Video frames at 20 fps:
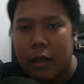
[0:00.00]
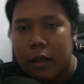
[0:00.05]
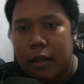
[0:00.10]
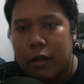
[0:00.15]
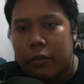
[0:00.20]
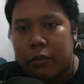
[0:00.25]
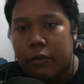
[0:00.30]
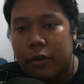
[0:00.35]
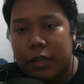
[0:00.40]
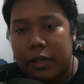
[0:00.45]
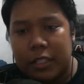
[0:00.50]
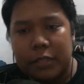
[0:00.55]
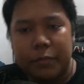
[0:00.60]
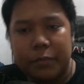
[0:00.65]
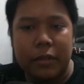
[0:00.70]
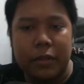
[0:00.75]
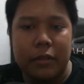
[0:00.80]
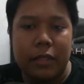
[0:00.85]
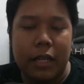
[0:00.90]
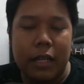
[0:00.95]
For this
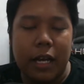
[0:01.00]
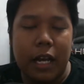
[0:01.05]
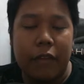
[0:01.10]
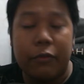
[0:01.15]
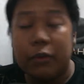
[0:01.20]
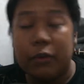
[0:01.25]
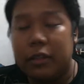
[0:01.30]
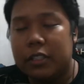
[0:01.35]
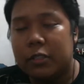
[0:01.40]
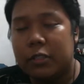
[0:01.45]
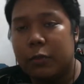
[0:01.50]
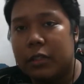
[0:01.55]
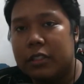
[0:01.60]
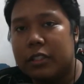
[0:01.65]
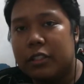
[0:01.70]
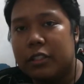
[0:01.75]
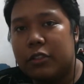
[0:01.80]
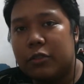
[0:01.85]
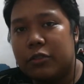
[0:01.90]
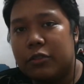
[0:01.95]
build, I've always
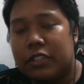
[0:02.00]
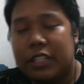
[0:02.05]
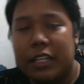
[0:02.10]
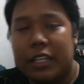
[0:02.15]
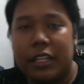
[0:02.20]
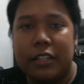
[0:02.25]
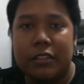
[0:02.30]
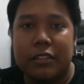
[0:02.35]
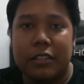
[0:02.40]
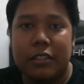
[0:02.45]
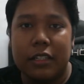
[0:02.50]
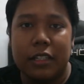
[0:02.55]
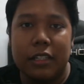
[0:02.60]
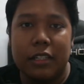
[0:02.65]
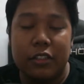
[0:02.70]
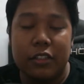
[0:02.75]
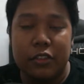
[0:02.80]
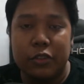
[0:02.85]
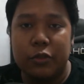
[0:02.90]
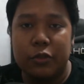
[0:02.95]
wanted to change
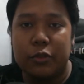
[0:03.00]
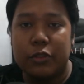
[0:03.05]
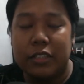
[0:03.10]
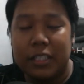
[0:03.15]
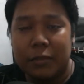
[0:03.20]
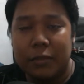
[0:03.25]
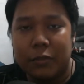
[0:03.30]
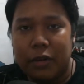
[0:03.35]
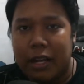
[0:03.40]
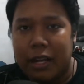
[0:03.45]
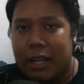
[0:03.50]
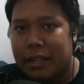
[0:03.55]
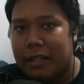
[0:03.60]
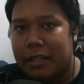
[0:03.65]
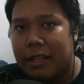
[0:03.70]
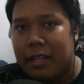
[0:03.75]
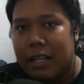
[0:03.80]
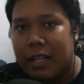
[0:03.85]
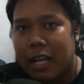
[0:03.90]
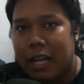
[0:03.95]
into Team Red.
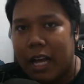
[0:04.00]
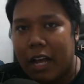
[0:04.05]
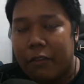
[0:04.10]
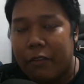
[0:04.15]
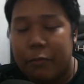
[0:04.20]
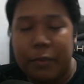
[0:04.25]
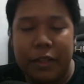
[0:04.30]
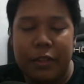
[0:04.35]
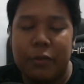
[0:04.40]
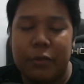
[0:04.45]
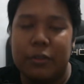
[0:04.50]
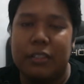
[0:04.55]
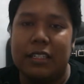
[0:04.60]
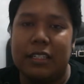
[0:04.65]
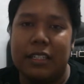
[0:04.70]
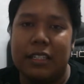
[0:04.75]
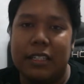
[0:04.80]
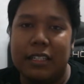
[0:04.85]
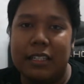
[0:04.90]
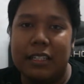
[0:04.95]
I've been
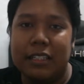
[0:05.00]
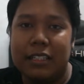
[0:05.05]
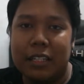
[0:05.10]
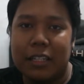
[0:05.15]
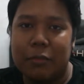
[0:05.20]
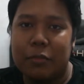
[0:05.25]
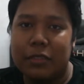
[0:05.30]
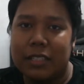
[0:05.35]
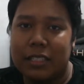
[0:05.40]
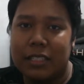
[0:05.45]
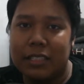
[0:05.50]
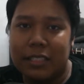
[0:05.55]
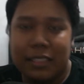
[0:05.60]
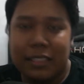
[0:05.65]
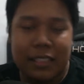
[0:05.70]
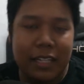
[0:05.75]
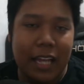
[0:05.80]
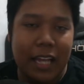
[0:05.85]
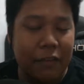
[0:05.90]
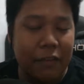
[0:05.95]
using Intel
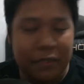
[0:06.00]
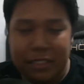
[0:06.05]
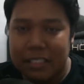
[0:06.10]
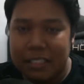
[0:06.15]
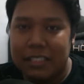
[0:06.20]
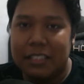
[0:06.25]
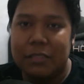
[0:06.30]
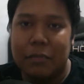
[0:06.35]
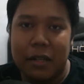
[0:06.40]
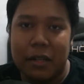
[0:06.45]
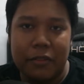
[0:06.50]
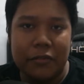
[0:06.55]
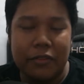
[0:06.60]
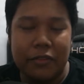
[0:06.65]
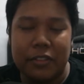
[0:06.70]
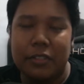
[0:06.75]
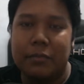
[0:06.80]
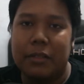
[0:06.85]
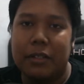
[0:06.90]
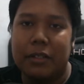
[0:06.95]
processor ever since my
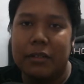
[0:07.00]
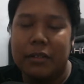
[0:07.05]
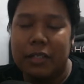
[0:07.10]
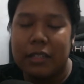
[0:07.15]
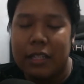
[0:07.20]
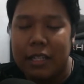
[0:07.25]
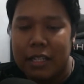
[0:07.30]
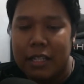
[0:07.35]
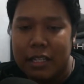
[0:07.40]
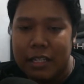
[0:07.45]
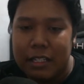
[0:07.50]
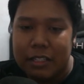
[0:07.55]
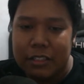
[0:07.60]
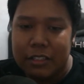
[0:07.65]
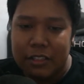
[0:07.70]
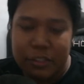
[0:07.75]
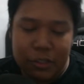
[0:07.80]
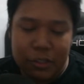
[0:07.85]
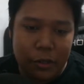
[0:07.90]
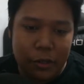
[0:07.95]
first build.
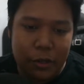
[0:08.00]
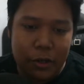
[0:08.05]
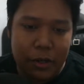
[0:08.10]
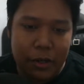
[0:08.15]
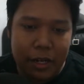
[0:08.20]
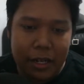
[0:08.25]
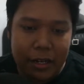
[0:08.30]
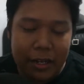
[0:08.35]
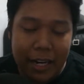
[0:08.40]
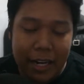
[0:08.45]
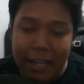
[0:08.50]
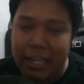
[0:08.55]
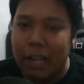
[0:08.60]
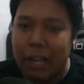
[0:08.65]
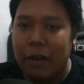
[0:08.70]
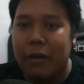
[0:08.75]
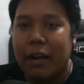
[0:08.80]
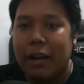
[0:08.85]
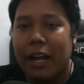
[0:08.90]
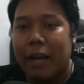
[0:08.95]
So right
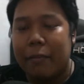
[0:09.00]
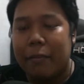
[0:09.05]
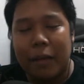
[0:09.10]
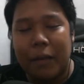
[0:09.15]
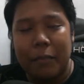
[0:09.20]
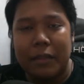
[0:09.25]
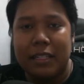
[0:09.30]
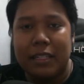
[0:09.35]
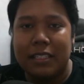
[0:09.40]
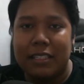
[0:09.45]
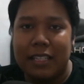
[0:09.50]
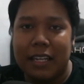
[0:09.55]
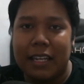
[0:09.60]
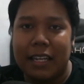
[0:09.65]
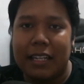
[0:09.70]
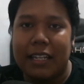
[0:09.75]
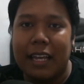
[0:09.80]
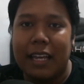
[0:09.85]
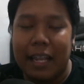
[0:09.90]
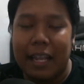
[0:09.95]
now, I'm happily
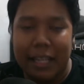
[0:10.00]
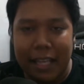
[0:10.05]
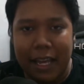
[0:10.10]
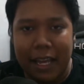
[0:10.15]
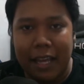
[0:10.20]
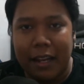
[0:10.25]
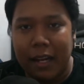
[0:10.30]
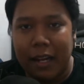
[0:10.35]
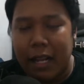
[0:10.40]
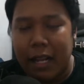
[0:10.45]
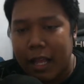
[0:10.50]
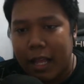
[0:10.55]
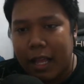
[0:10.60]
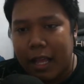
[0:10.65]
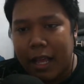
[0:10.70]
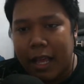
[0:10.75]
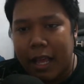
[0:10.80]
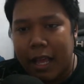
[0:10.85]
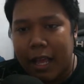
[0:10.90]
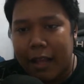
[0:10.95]
say that I can.
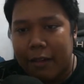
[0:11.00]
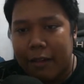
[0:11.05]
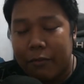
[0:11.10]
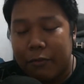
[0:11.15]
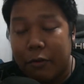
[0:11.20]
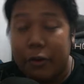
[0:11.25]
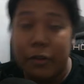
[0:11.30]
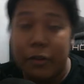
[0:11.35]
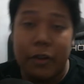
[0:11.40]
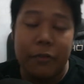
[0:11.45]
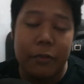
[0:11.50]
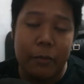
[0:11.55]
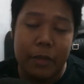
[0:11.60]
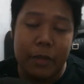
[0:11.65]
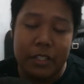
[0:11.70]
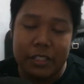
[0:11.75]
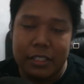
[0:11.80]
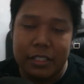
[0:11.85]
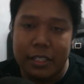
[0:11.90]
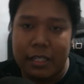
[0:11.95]
And for your
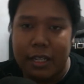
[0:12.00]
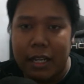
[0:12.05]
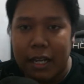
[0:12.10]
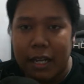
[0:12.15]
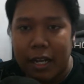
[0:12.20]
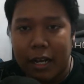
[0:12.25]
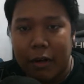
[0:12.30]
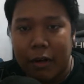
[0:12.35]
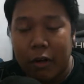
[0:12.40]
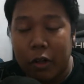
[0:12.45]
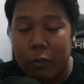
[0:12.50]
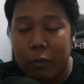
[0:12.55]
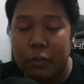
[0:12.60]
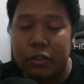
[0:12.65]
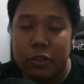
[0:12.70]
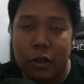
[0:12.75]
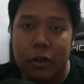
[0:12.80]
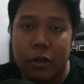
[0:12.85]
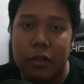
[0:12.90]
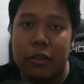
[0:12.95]
information, uh,
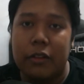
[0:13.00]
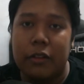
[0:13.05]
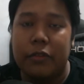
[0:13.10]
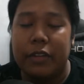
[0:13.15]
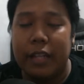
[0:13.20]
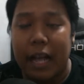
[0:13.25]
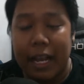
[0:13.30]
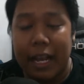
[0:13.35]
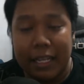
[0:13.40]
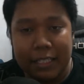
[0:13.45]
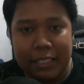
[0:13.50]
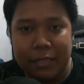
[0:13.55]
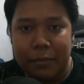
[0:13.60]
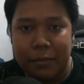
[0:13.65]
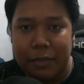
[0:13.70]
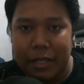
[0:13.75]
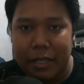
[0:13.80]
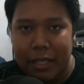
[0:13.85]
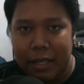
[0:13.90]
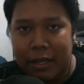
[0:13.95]
almost all of the
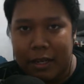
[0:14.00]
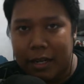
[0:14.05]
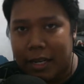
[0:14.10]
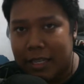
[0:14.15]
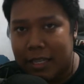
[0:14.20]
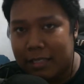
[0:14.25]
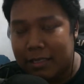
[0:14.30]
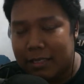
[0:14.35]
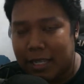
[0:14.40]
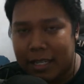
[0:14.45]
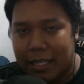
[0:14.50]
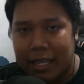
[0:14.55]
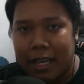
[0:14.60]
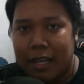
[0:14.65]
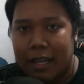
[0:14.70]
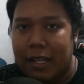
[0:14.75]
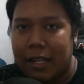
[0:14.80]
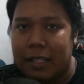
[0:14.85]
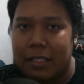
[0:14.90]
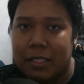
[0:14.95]
item here is
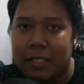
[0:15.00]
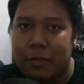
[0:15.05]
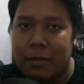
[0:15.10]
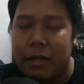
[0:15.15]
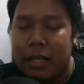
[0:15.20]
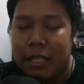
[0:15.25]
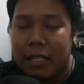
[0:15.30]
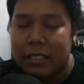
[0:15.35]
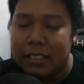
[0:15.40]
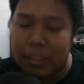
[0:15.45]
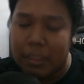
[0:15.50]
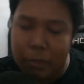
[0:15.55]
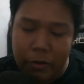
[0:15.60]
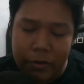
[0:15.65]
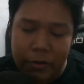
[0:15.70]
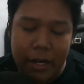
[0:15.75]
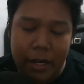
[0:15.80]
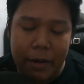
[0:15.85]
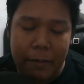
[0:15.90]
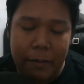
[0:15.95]
second item. Some
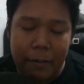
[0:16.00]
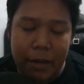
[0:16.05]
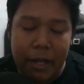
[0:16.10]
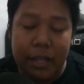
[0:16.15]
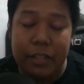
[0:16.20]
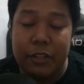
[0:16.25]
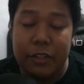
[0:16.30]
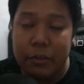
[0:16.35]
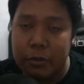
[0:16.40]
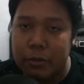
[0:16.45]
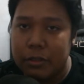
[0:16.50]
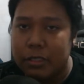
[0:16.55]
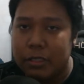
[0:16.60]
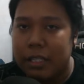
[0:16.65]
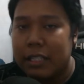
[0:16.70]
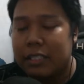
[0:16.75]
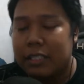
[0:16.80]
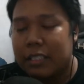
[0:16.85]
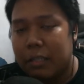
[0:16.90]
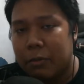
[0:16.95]
of them I used
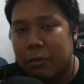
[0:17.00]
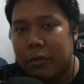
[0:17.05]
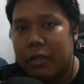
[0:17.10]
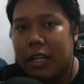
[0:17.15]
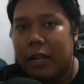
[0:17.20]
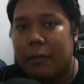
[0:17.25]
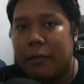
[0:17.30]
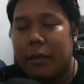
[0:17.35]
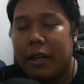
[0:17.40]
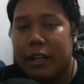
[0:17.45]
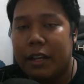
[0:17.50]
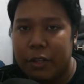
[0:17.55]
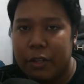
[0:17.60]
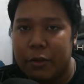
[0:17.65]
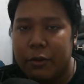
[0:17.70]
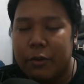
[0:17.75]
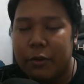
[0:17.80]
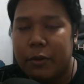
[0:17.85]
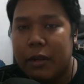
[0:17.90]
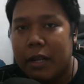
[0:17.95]
and some of them I
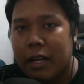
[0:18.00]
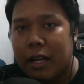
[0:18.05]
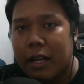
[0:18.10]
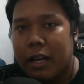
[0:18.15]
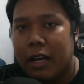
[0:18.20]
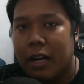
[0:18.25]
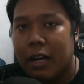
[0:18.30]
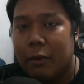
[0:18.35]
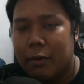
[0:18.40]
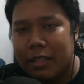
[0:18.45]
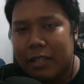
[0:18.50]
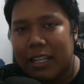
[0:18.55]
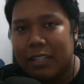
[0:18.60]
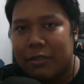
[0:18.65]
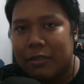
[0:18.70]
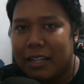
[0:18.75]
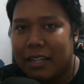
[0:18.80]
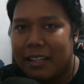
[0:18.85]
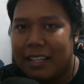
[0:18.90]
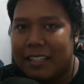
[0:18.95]
knew. Uh, we'll get
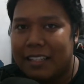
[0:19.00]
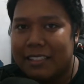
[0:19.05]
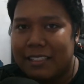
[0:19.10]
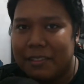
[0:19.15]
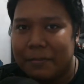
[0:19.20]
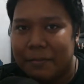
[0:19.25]
to that later.